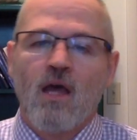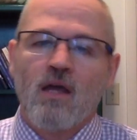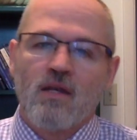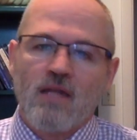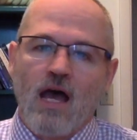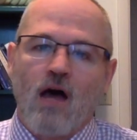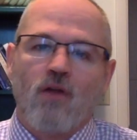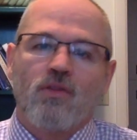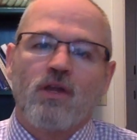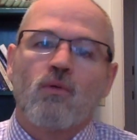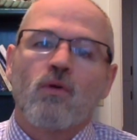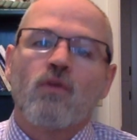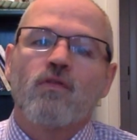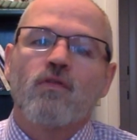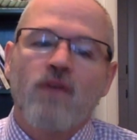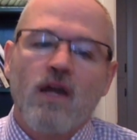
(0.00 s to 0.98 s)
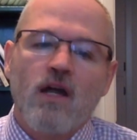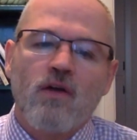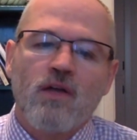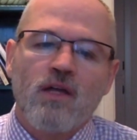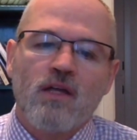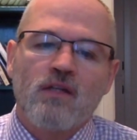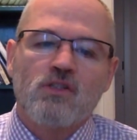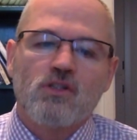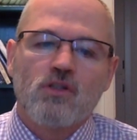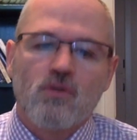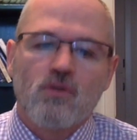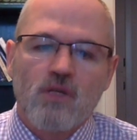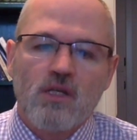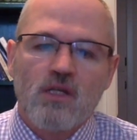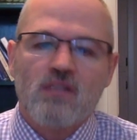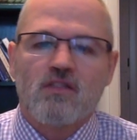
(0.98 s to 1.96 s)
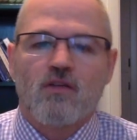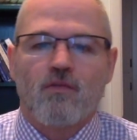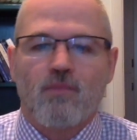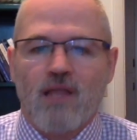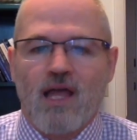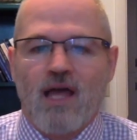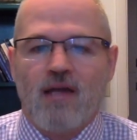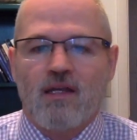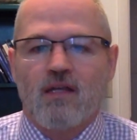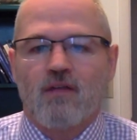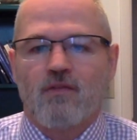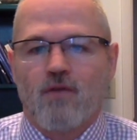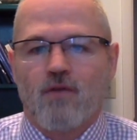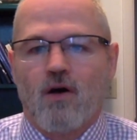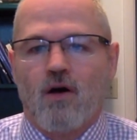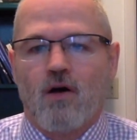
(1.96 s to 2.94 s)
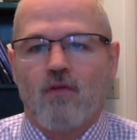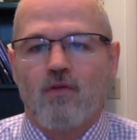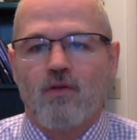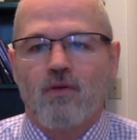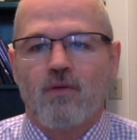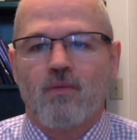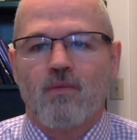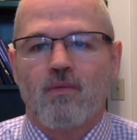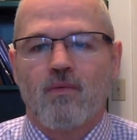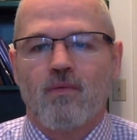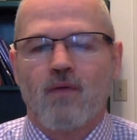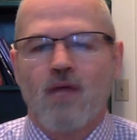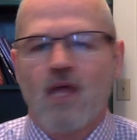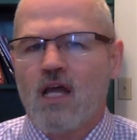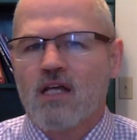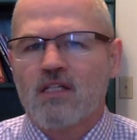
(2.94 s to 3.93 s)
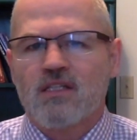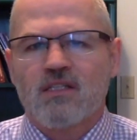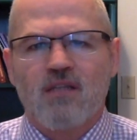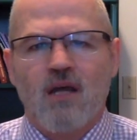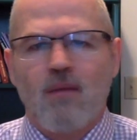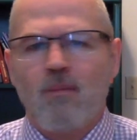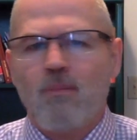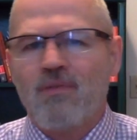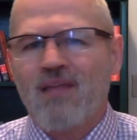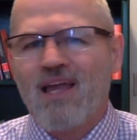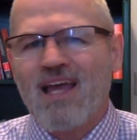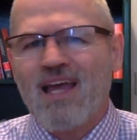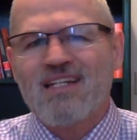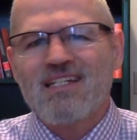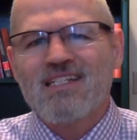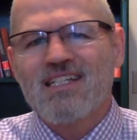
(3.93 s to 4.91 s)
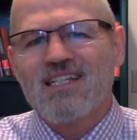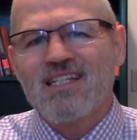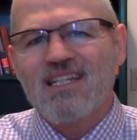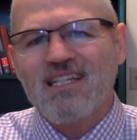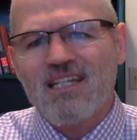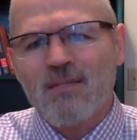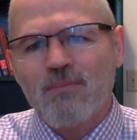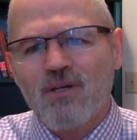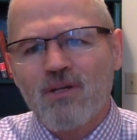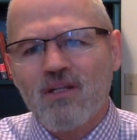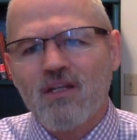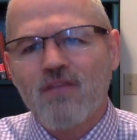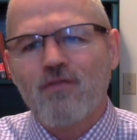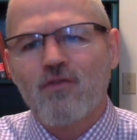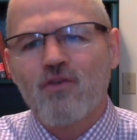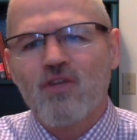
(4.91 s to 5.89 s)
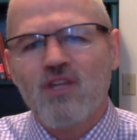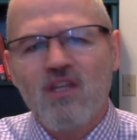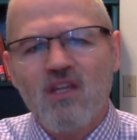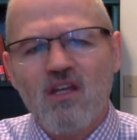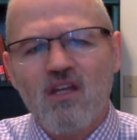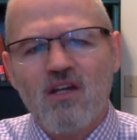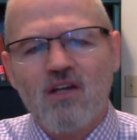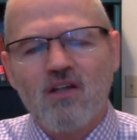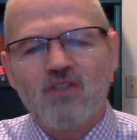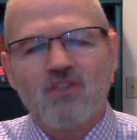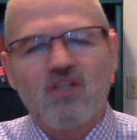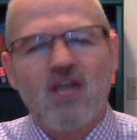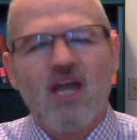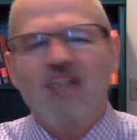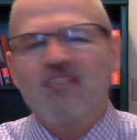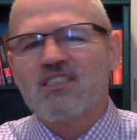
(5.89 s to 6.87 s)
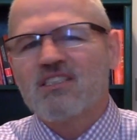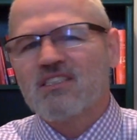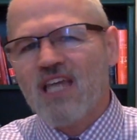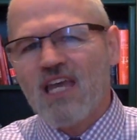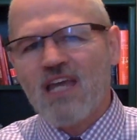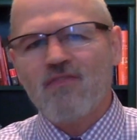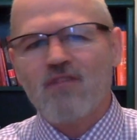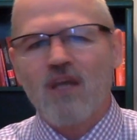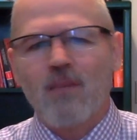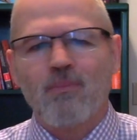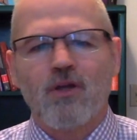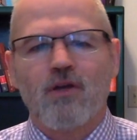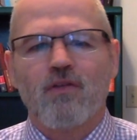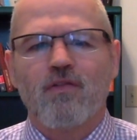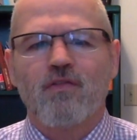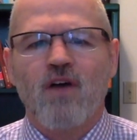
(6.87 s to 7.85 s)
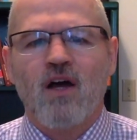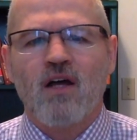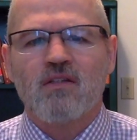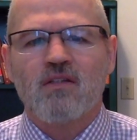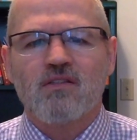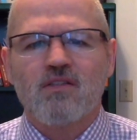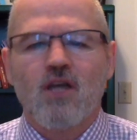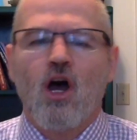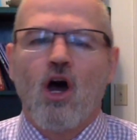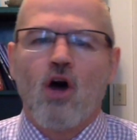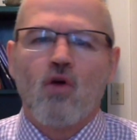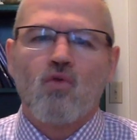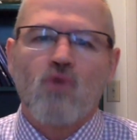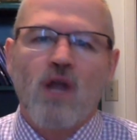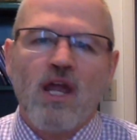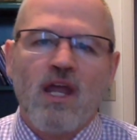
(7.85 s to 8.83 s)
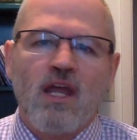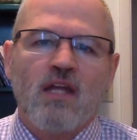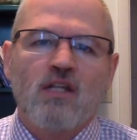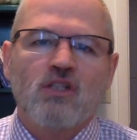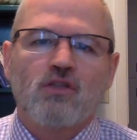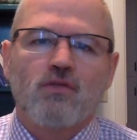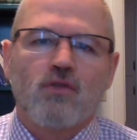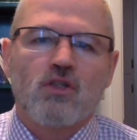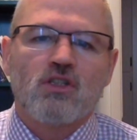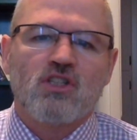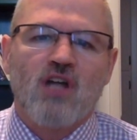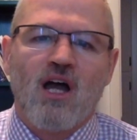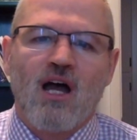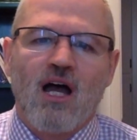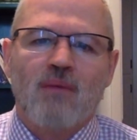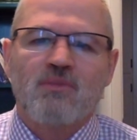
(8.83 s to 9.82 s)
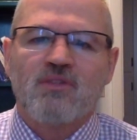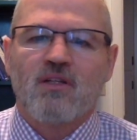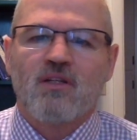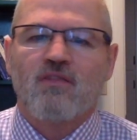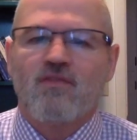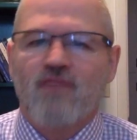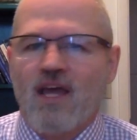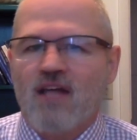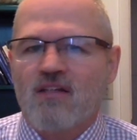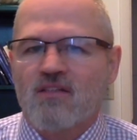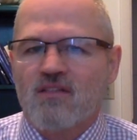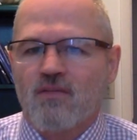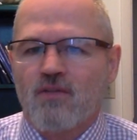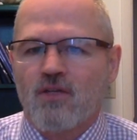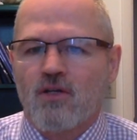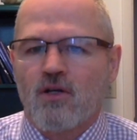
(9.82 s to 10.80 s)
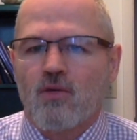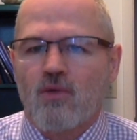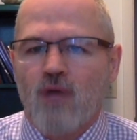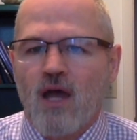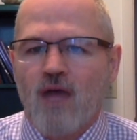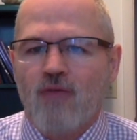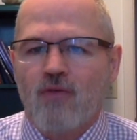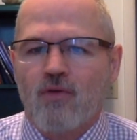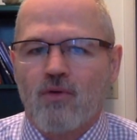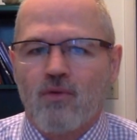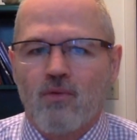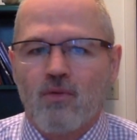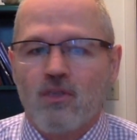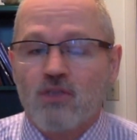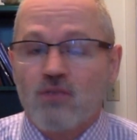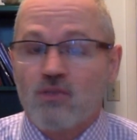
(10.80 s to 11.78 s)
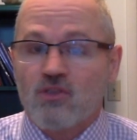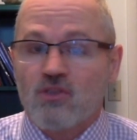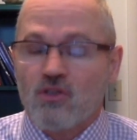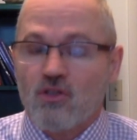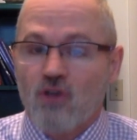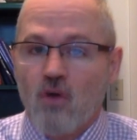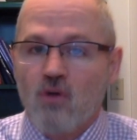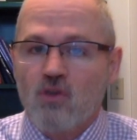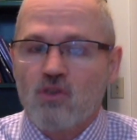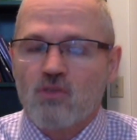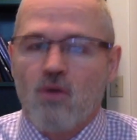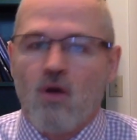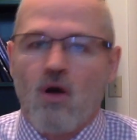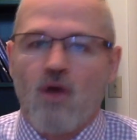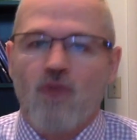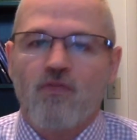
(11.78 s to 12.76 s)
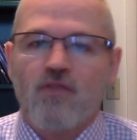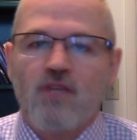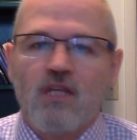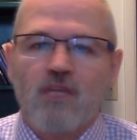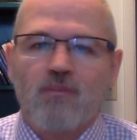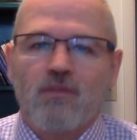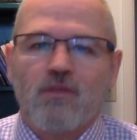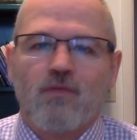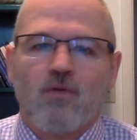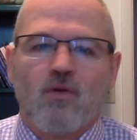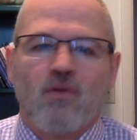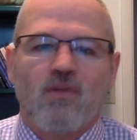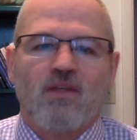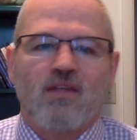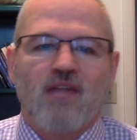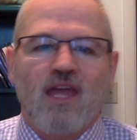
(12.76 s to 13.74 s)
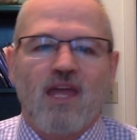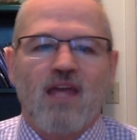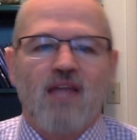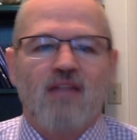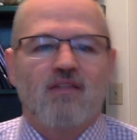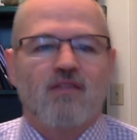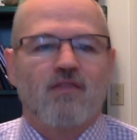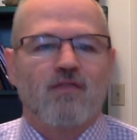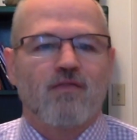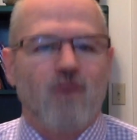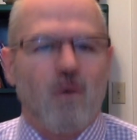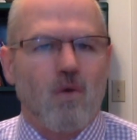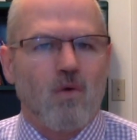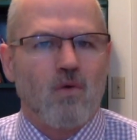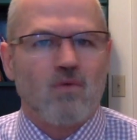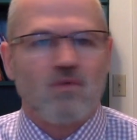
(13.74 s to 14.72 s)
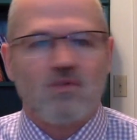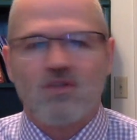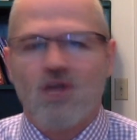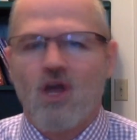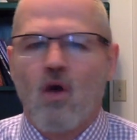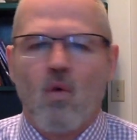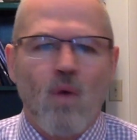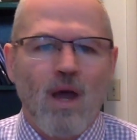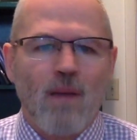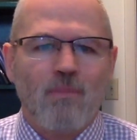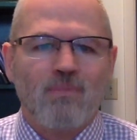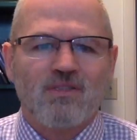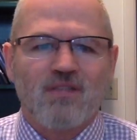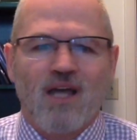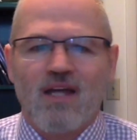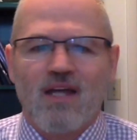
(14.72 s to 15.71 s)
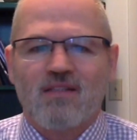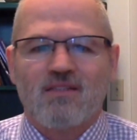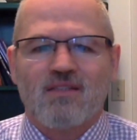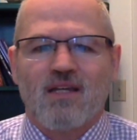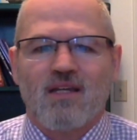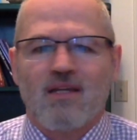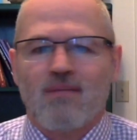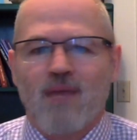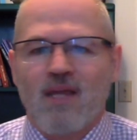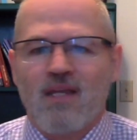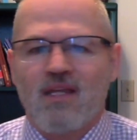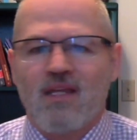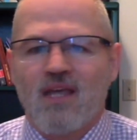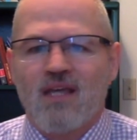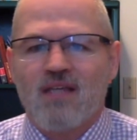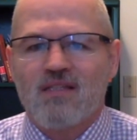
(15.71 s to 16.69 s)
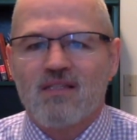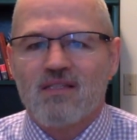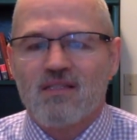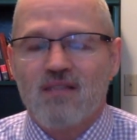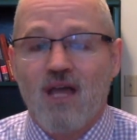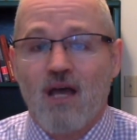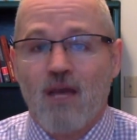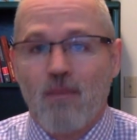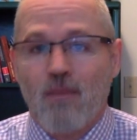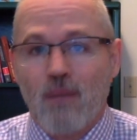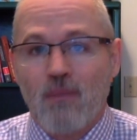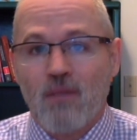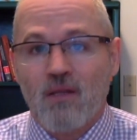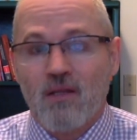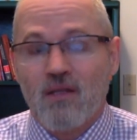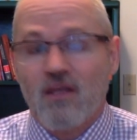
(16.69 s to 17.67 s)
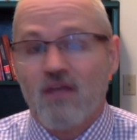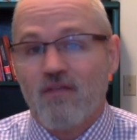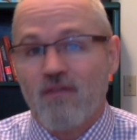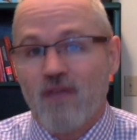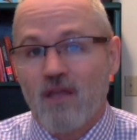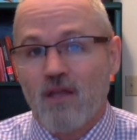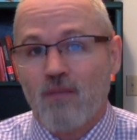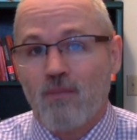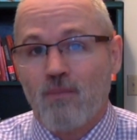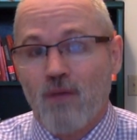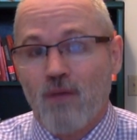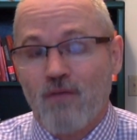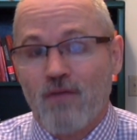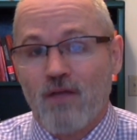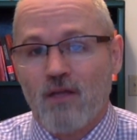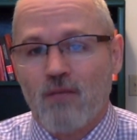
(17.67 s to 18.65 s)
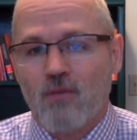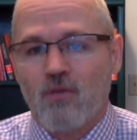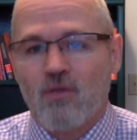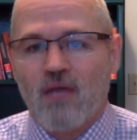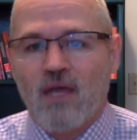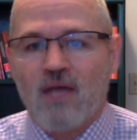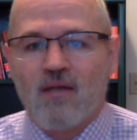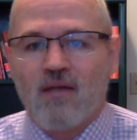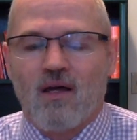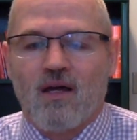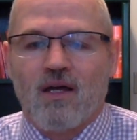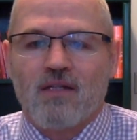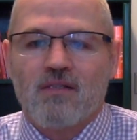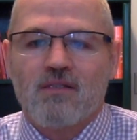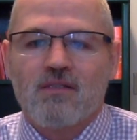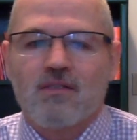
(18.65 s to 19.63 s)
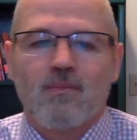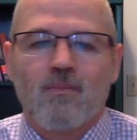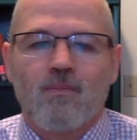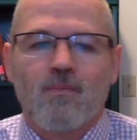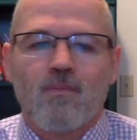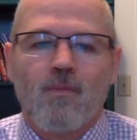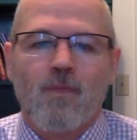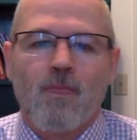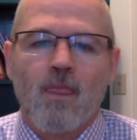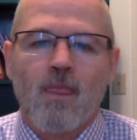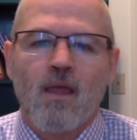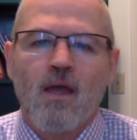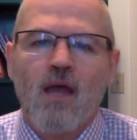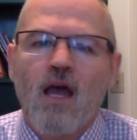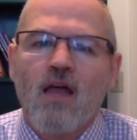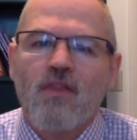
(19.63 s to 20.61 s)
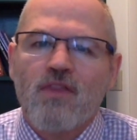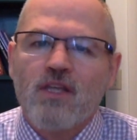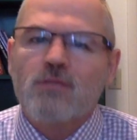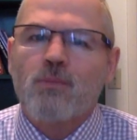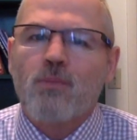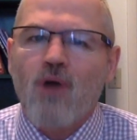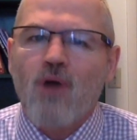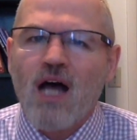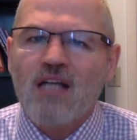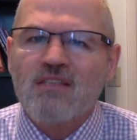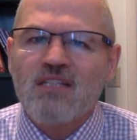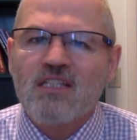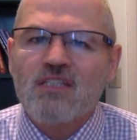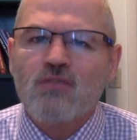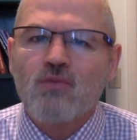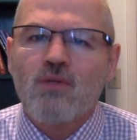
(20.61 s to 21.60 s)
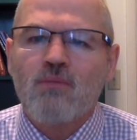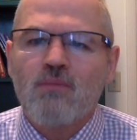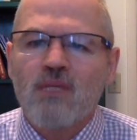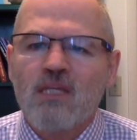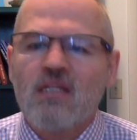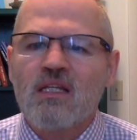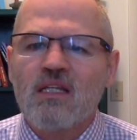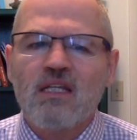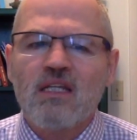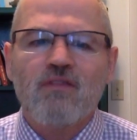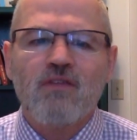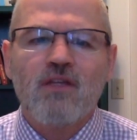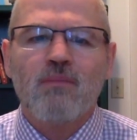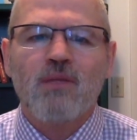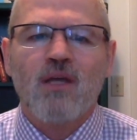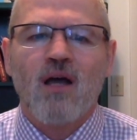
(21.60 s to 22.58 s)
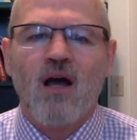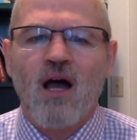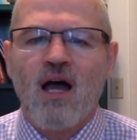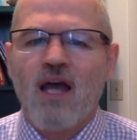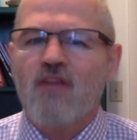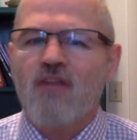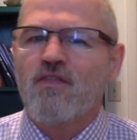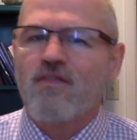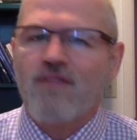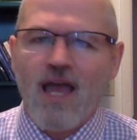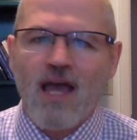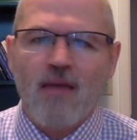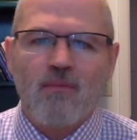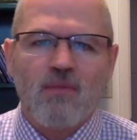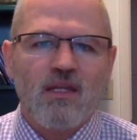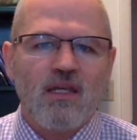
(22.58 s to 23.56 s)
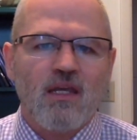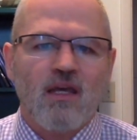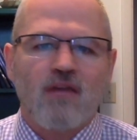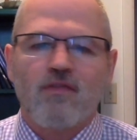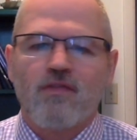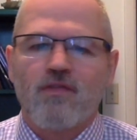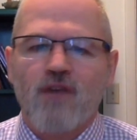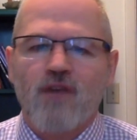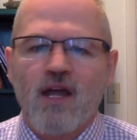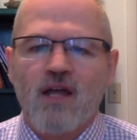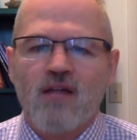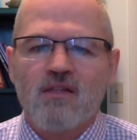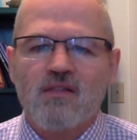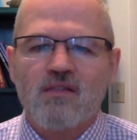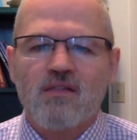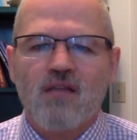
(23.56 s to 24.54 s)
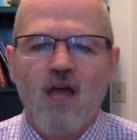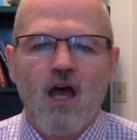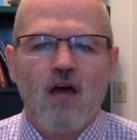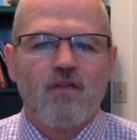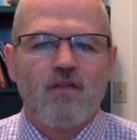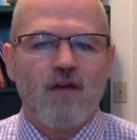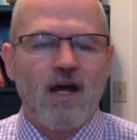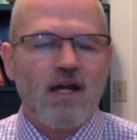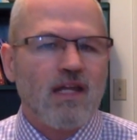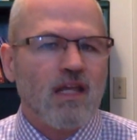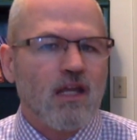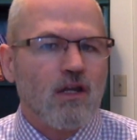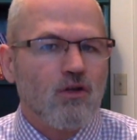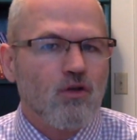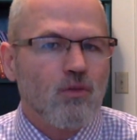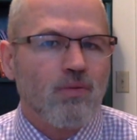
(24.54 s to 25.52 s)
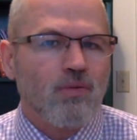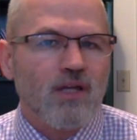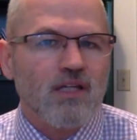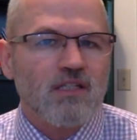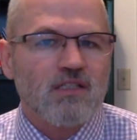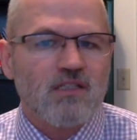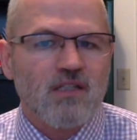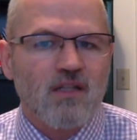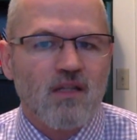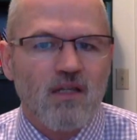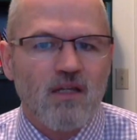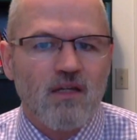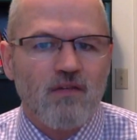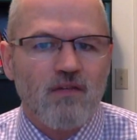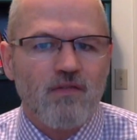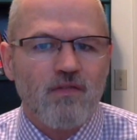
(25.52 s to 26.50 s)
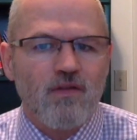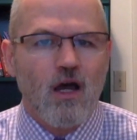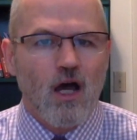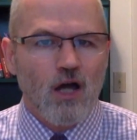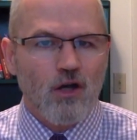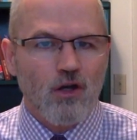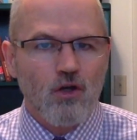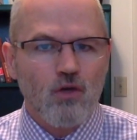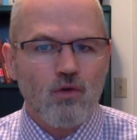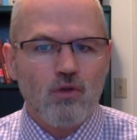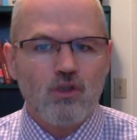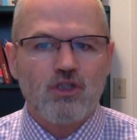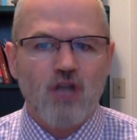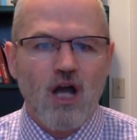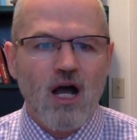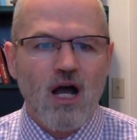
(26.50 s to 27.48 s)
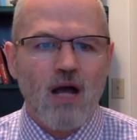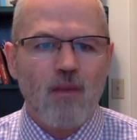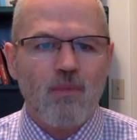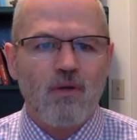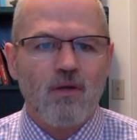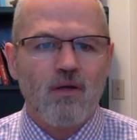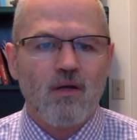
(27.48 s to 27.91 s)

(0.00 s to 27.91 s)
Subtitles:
Now, there were varying degrees of planning involved. Some planned deliberately for years, saved up their funds, arranged for jobs in advance of their arrival, which was no small feat before the days of phones, websites, and in many cases, publicly available landlines. This process would mean leaving behind family and friends, finding a new place to live, a new job,